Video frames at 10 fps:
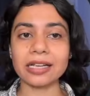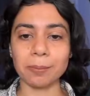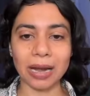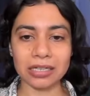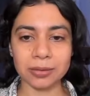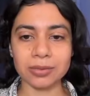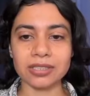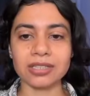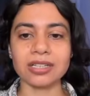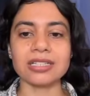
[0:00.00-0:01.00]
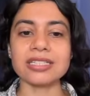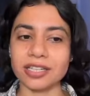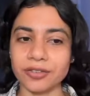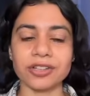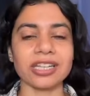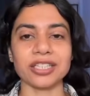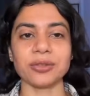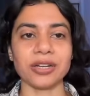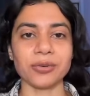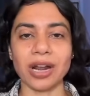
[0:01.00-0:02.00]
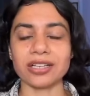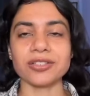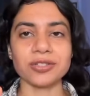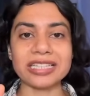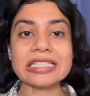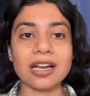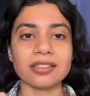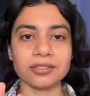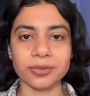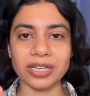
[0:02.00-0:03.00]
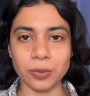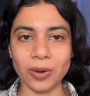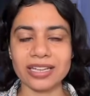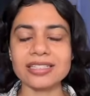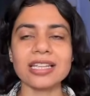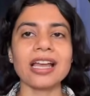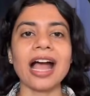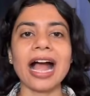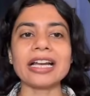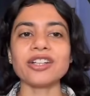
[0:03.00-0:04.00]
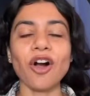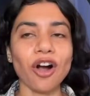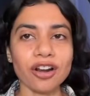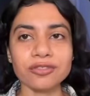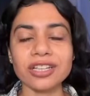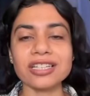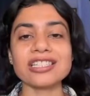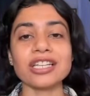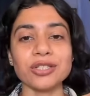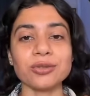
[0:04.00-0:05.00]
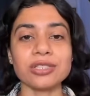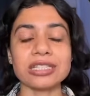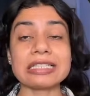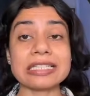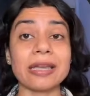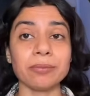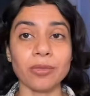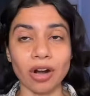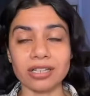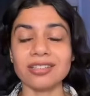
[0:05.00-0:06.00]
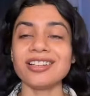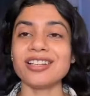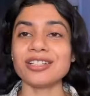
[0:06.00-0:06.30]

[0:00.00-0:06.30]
compatible server that you can run. So these are the three ways. And all of this use the same model.